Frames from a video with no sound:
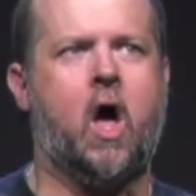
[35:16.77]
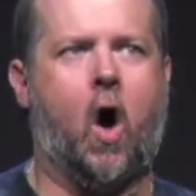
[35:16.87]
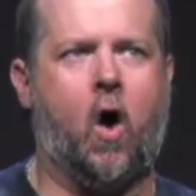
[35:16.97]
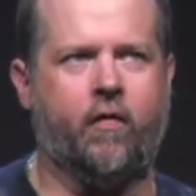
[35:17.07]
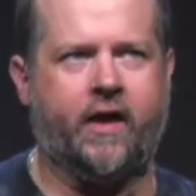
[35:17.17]

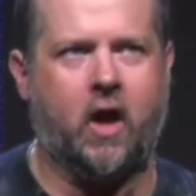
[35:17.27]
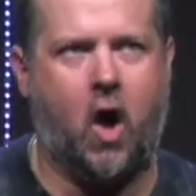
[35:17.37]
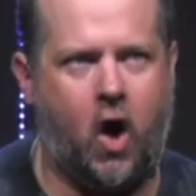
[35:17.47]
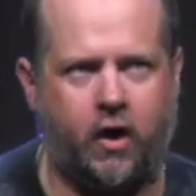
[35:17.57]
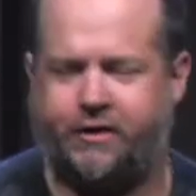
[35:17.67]
on the
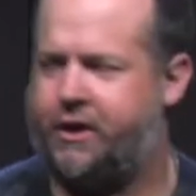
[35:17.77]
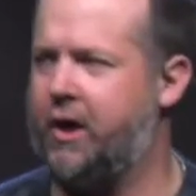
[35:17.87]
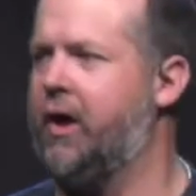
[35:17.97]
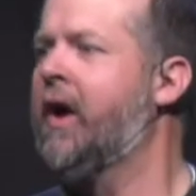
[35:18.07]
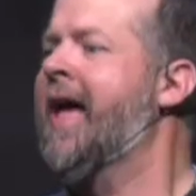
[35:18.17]

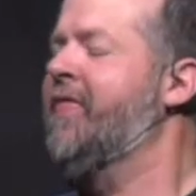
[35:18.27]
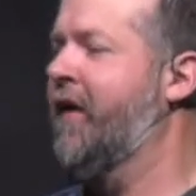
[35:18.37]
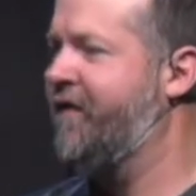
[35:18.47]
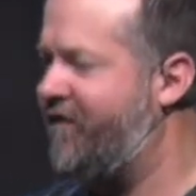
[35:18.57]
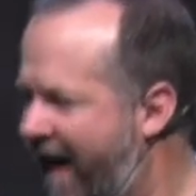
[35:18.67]
altar, the
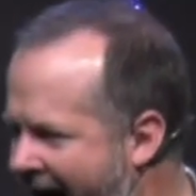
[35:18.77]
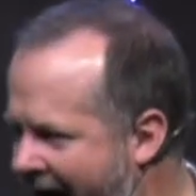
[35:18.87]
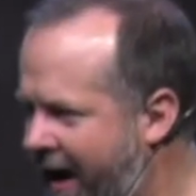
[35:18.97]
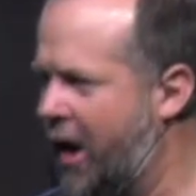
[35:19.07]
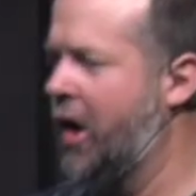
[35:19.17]

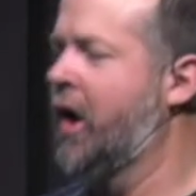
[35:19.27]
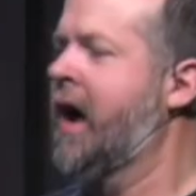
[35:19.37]
fire